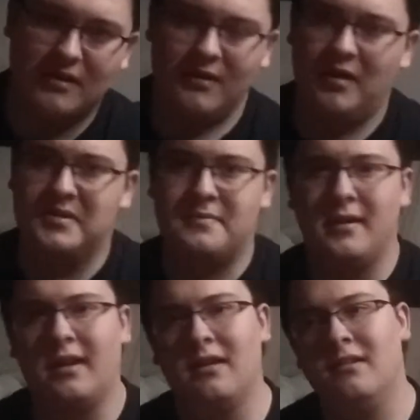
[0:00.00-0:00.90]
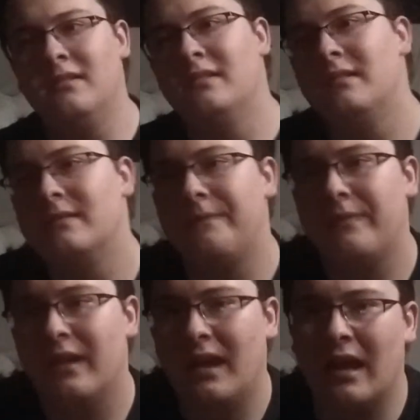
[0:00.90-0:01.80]
I thought it was pretty good,
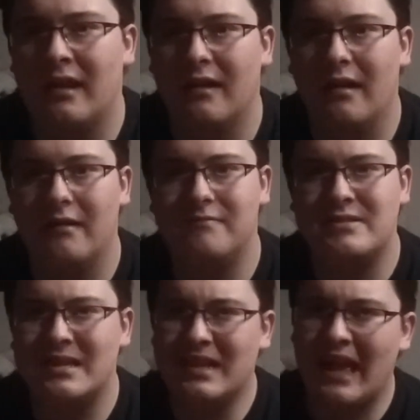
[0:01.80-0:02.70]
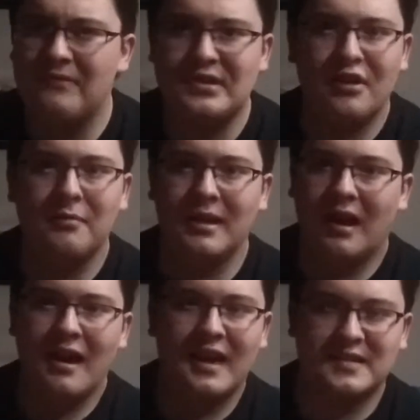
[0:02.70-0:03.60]
and didn't have terribly
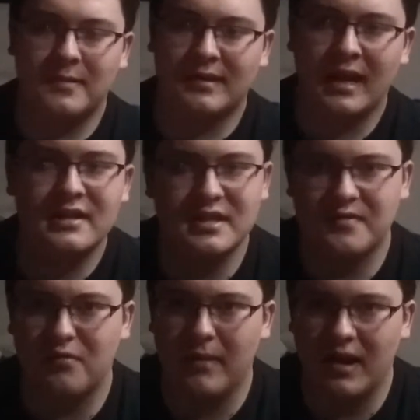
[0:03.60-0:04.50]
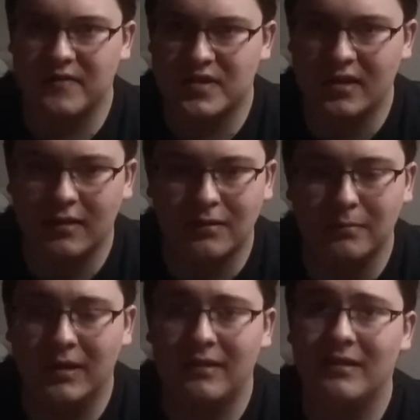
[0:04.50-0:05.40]
high expectations for Man of Steel,
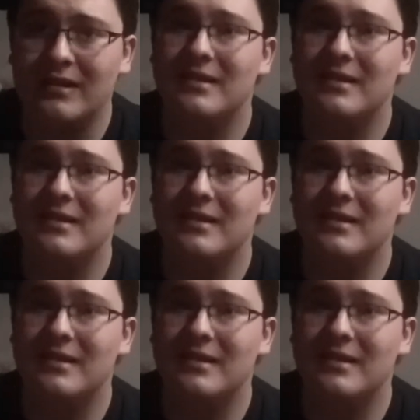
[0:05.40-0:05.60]
but